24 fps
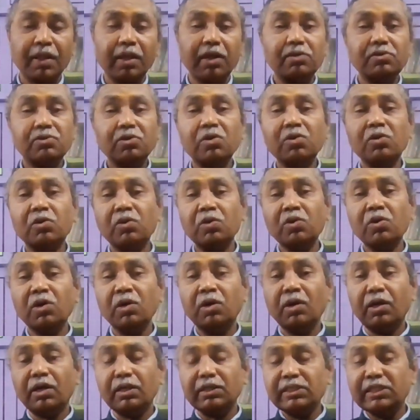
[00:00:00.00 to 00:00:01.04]
So
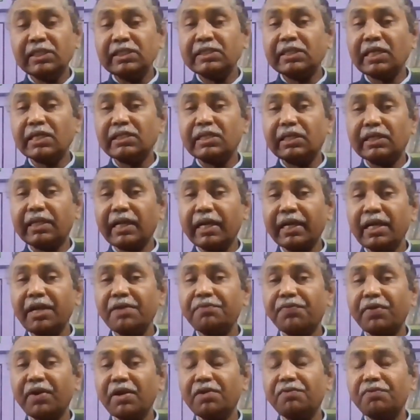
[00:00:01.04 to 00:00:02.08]
these are the 10
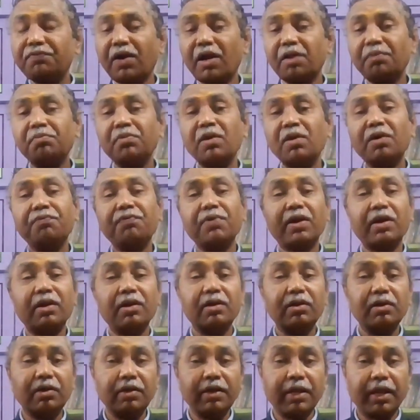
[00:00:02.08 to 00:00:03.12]
different formula for
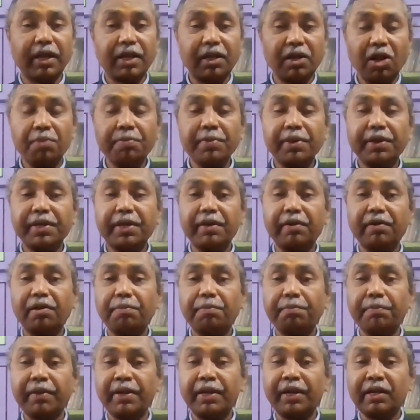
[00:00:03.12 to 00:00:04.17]
economic
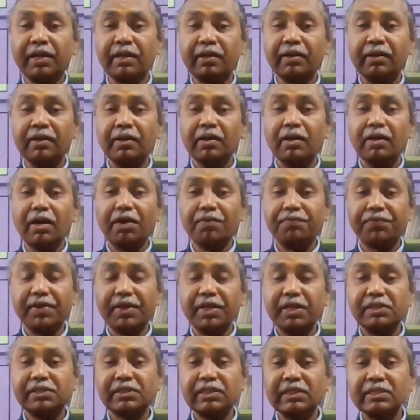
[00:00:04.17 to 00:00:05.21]
development of a
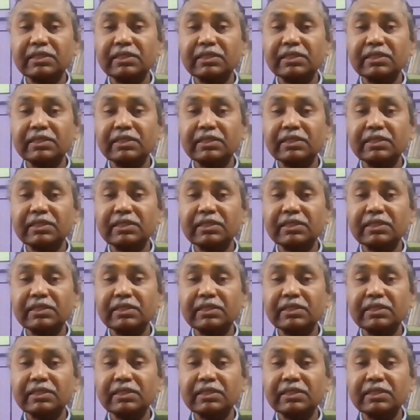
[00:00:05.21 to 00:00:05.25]
nation.